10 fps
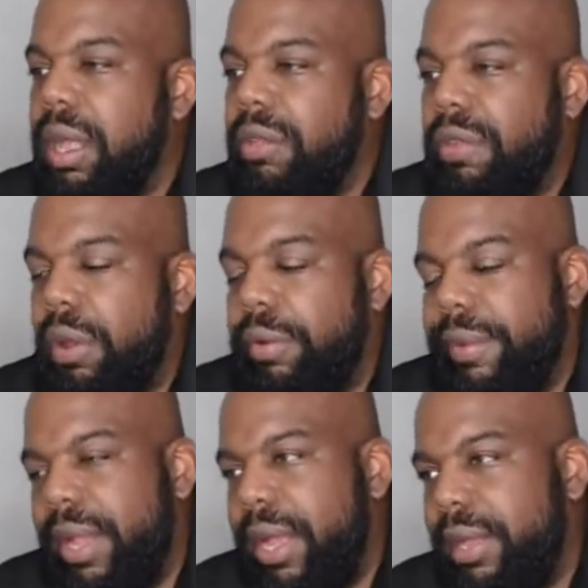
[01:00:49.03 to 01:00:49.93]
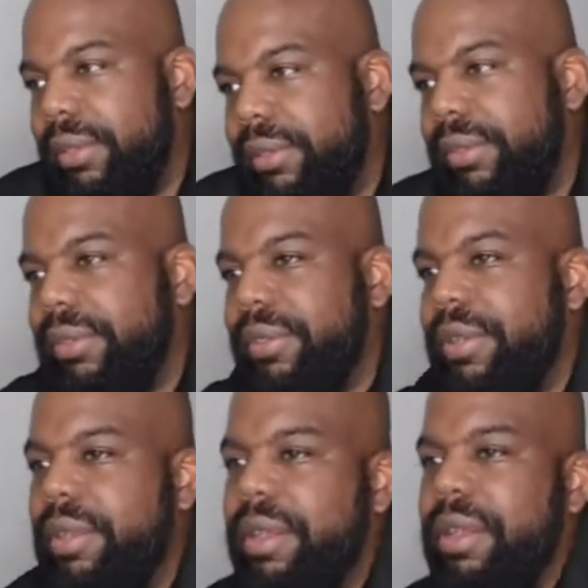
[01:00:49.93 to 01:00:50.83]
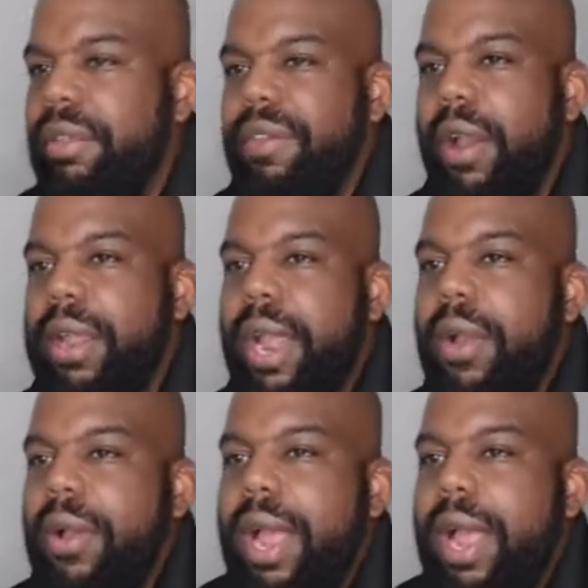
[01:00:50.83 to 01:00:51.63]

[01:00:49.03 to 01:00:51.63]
So now, sorry, Carol,